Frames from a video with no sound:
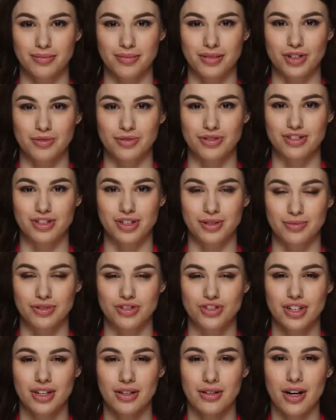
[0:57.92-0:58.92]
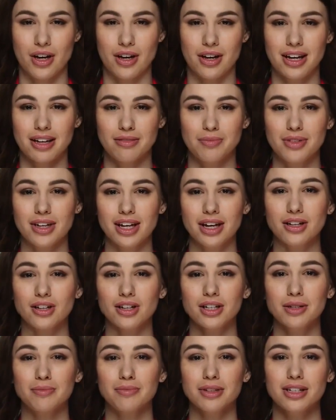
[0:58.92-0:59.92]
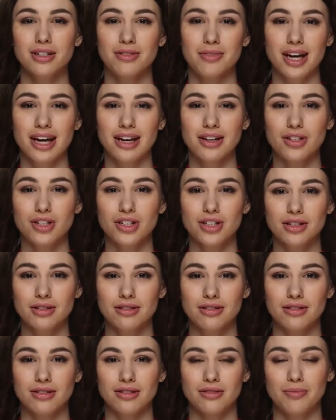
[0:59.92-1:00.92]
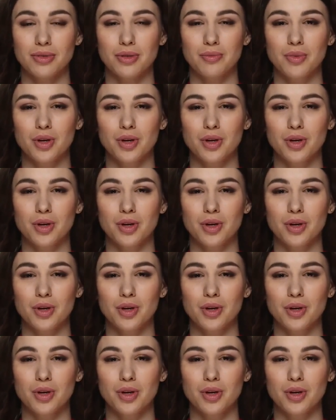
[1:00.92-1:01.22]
Here is our machine learning prediction of this match. For